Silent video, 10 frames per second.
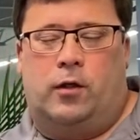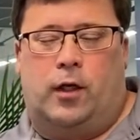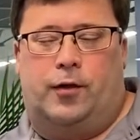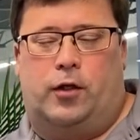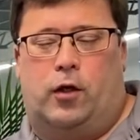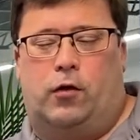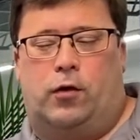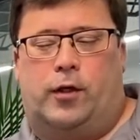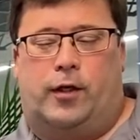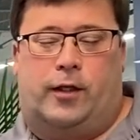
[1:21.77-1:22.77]
and the odor
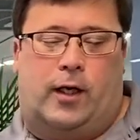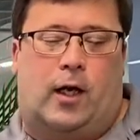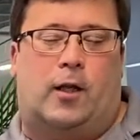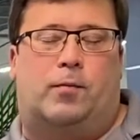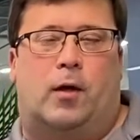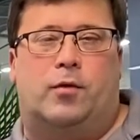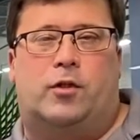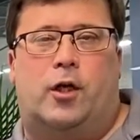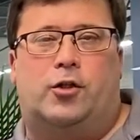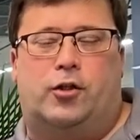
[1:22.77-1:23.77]
can get out of the pump
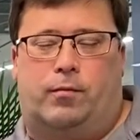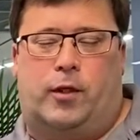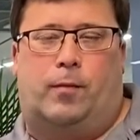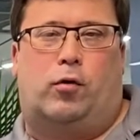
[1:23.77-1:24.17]
station and be